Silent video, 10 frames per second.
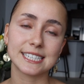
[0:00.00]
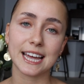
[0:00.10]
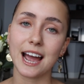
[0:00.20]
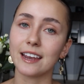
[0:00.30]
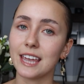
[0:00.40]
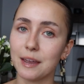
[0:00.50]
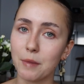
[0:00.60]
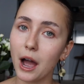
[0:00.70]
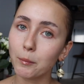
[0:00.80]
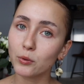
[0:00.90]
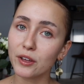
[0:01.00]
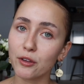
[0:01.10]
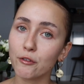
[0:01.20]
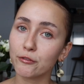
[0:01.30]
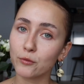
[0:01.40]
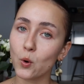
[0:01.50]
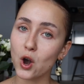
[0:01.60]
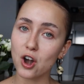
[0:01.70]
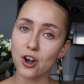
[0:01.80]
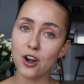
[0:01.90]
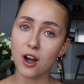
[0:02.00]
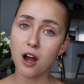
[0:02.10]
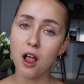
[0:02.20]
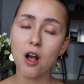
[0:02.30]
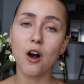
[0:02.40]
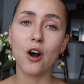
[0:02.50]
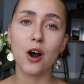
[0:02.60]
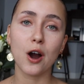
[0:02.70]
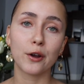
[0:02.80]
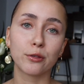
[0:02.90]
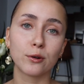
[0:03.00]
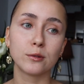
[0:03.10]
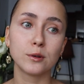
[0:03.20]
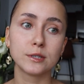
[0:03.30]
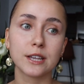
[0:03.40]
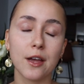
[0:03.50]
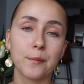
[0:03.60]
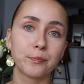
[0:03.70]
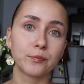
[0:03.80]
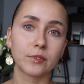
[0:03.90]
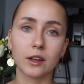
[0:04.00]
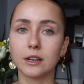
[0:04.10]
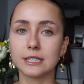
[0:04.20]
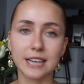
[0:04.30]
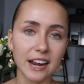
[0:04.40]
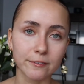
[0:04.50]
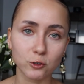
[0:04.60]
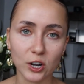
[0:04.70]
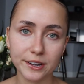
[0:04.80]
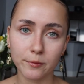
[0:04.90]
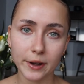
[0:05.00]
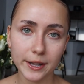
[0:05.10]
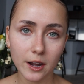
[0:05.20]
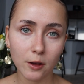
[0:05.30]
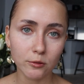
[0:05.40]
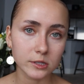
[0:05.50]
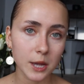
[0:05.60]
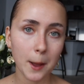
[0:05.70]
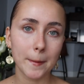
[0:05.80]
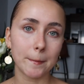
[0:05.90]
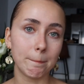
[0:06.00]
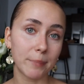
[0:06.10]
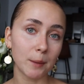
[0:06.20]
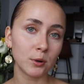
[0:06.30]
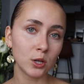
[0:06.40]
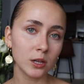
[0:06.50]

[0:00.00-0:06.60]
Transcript: that I came up with for her are those, it's kind of trending right now, those bubble